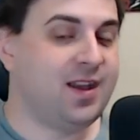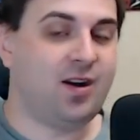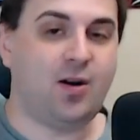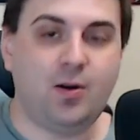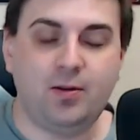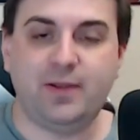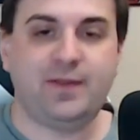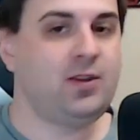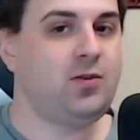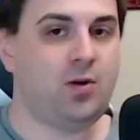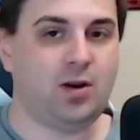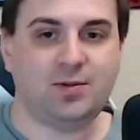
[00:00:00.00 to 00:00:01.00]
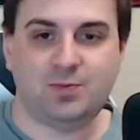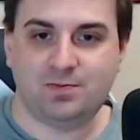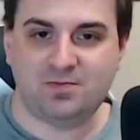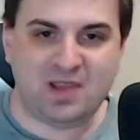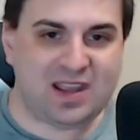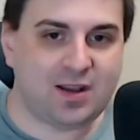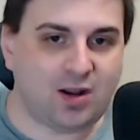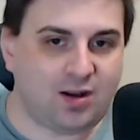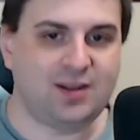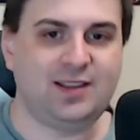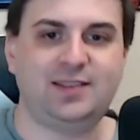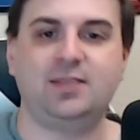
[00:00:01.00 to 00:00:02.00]
All of you are being
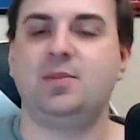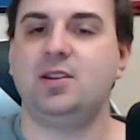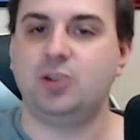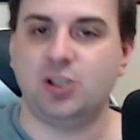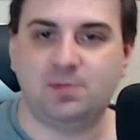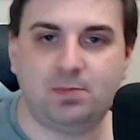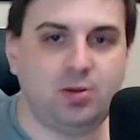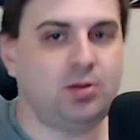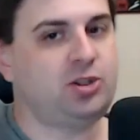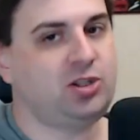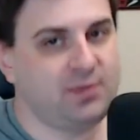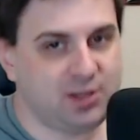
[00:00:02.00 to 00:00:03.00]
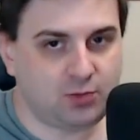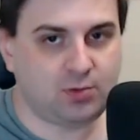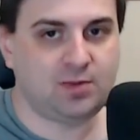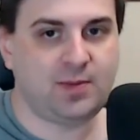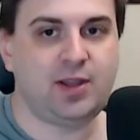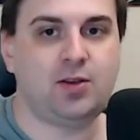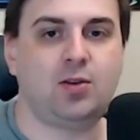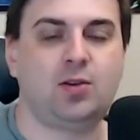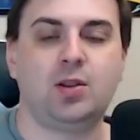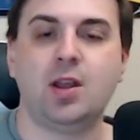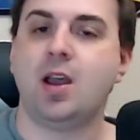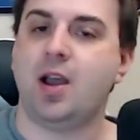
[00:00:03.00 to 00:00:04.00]
awesome and just pushing me toward my goal.